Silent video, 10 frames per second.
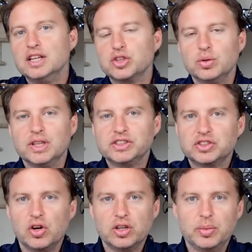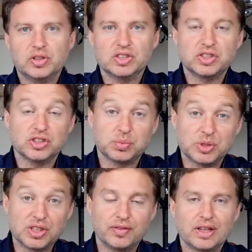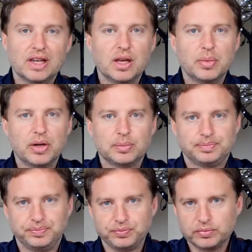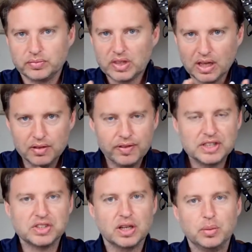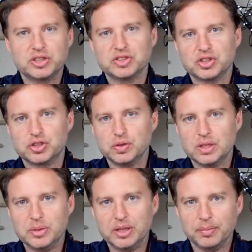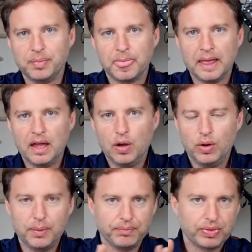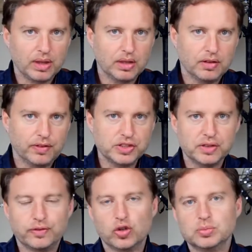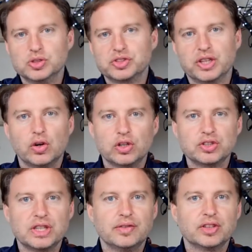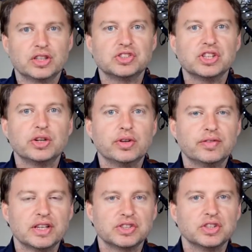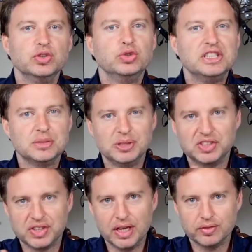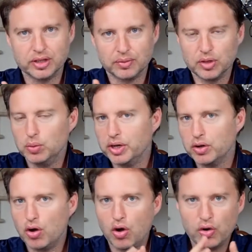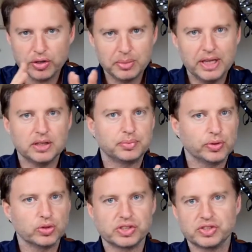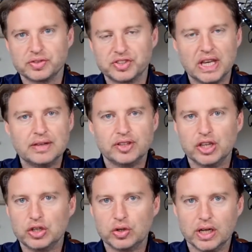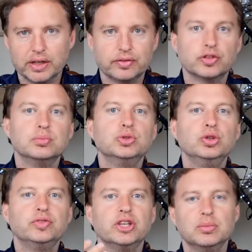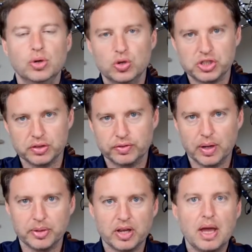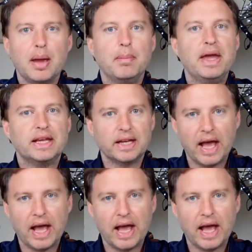So let's talk about this here, specifically about investing and what does it truly mean. Well, first and foremost, in order to even consider investing, you need to be saving. You want to automate the process of saving in your life. Remove the emotion from it. Make it a